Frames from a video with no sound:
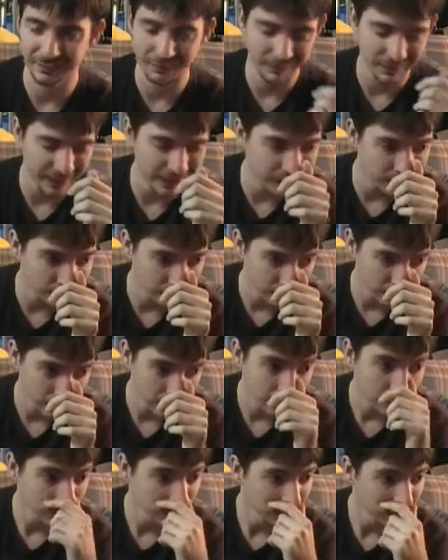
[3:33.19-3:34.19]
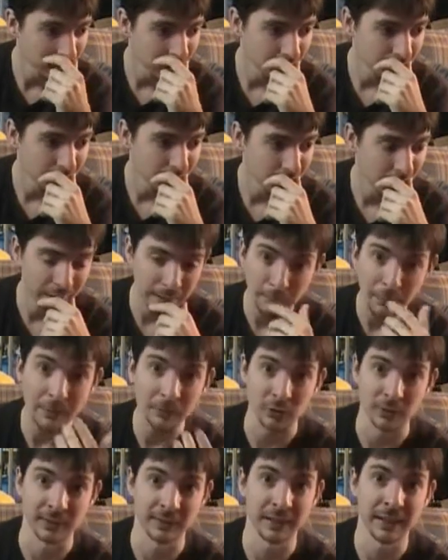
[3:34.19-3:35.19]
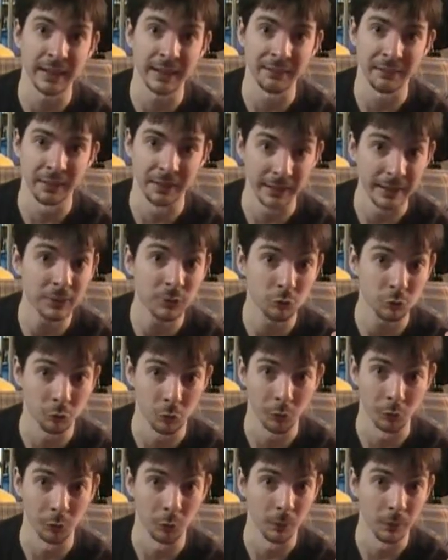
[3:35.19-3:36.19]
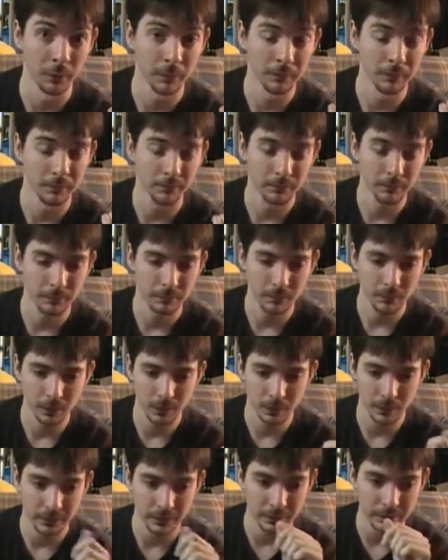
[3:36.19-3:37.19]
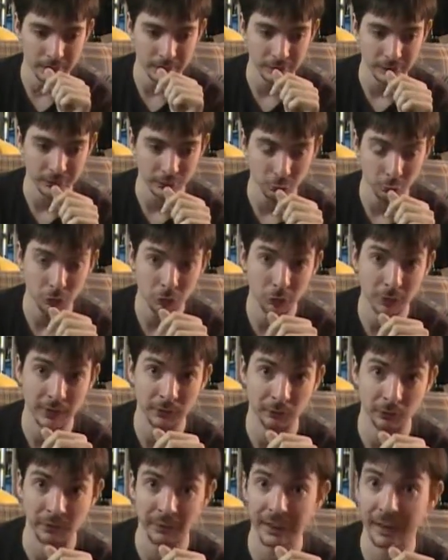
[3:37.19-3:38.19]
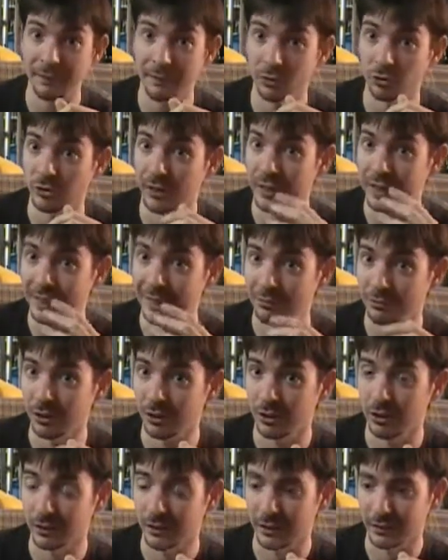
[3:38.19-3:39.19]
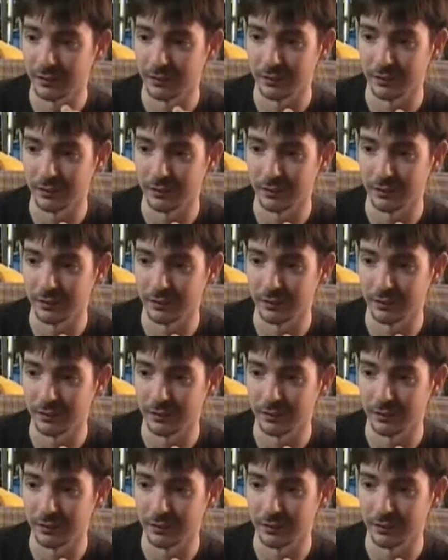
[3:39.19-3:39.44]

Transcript: Like, and I'm not just saying that, it's true. Uh, George Lucas really got the shaft on.